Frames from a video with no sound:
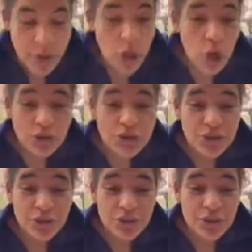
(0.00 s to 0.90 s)

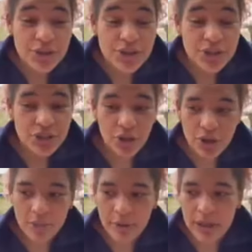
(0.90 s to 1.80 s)
also to talk
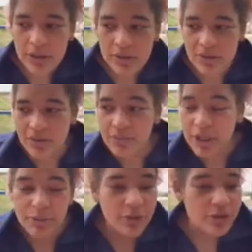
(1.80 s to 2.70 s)
about
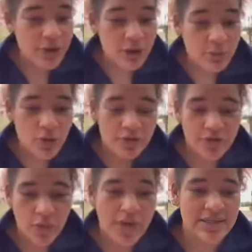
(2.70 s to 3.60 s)
people that are more
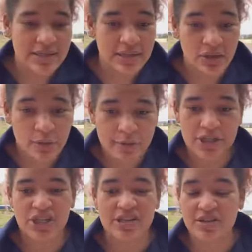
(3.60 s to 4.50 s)
fluid in their
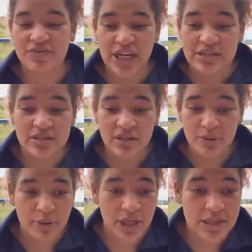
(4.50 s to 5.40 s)
appreciation of gender,
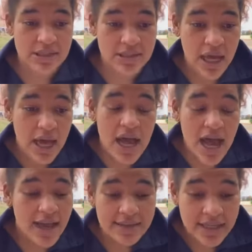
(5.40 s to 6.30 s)
because that I
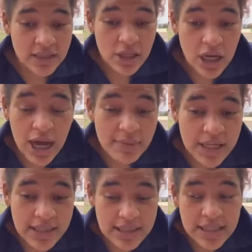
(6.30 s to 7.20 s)
think
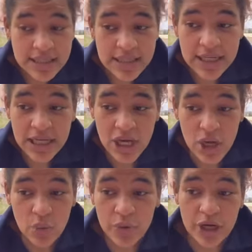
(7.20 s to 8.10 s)
that
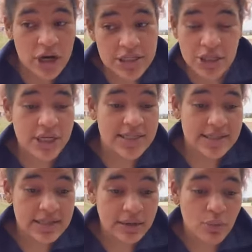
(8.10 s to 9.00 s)
we are starting to
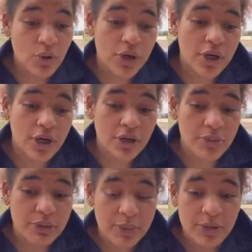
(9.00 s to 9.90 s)
see more
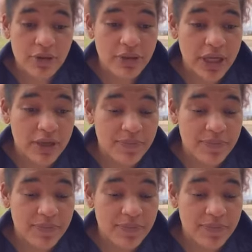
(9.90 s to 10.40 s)
people that